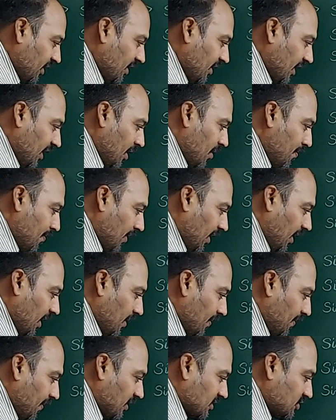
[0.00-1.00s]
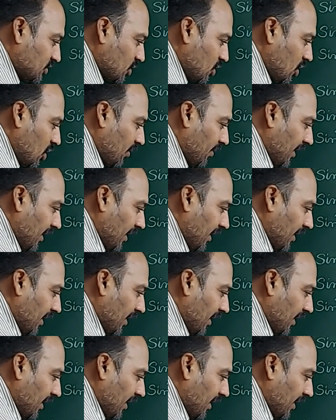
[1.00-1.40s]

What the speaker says: n pi plus or